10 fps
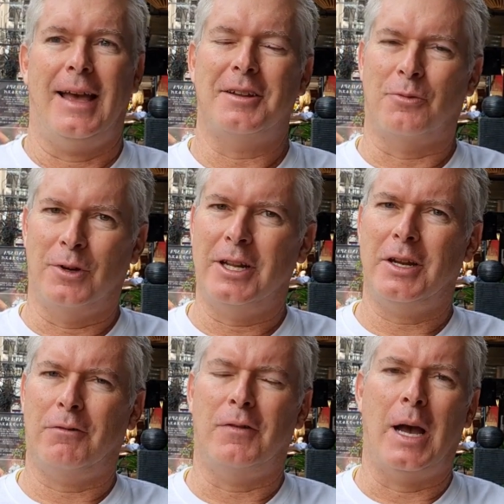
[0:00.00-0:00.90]
has a really
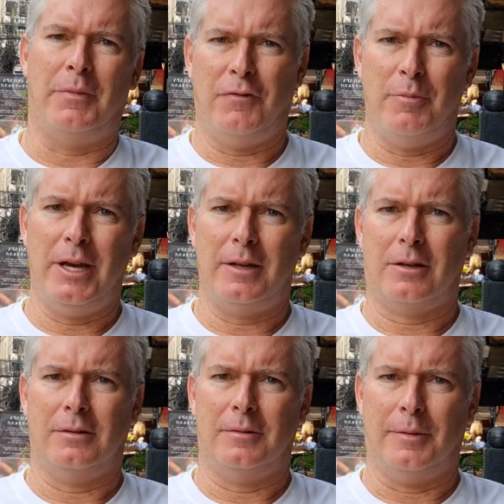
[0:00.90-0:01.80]
different vibe. If you've been to
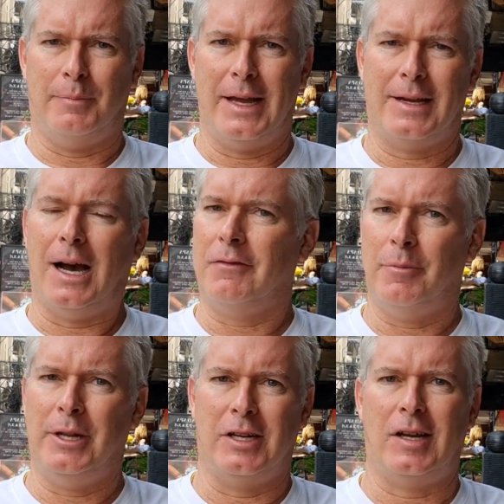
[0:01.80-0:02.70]
Bangkok, if
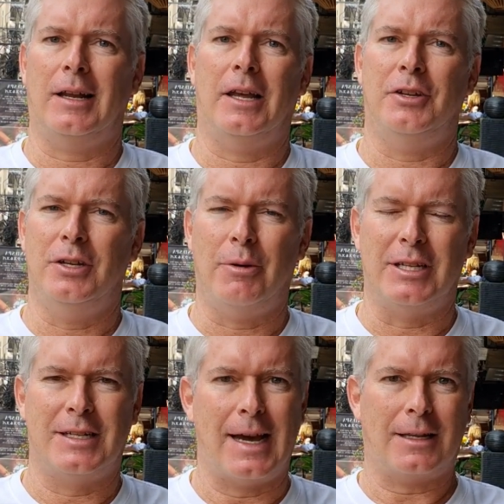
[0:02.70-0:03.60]
you've been to Thailand, you know
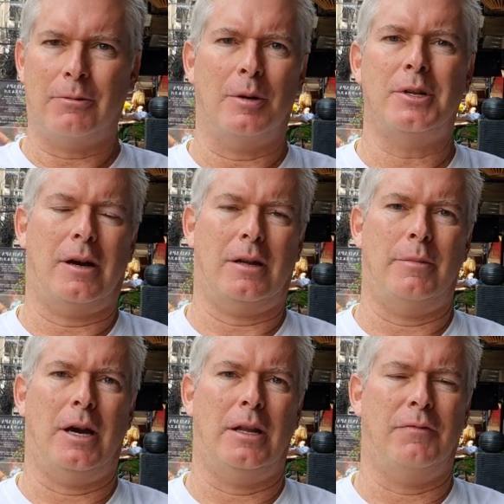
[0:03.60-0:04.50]
exactly what I'm talking
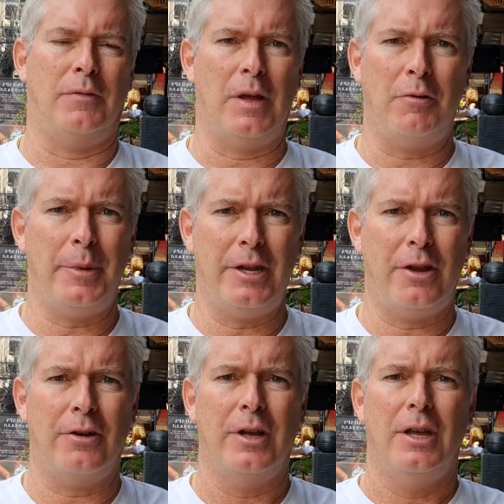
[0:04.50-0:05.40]
about. If you've never been
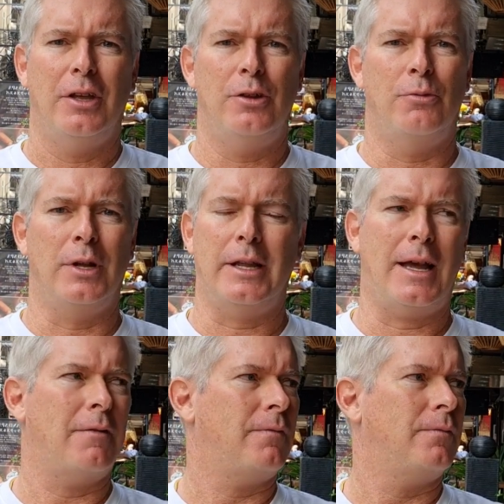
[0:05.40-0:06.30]
here, you really
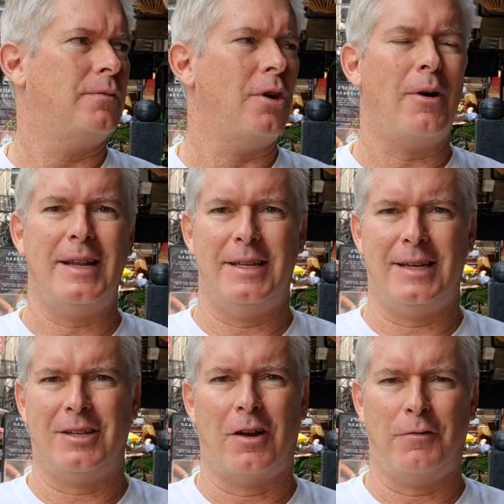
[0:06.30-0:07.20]
have no
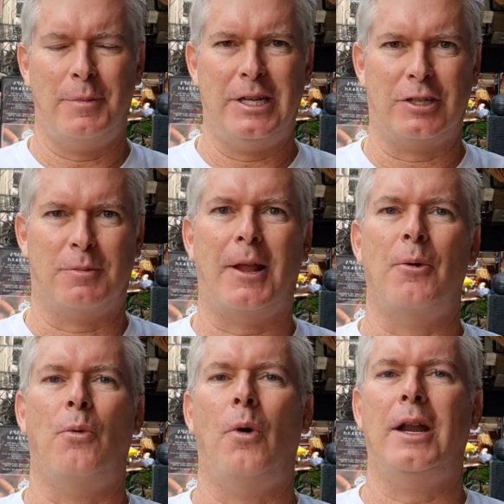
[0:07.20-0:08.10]
idea. It's hard for me to
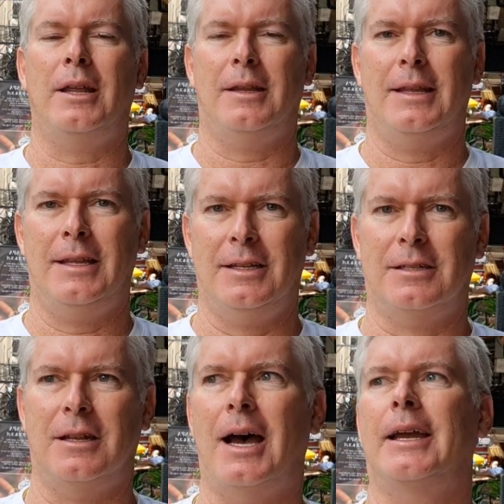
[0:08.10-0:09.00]
explain what it
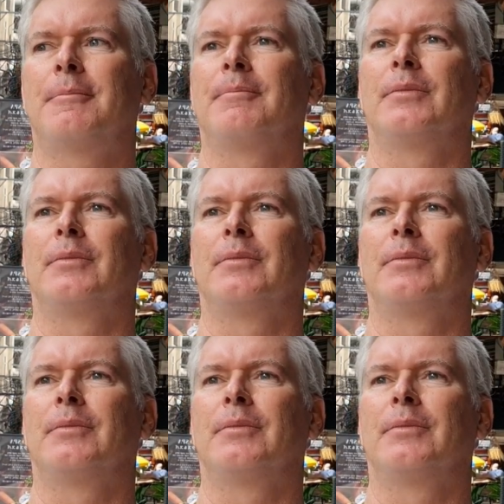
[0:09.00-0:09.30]
is like.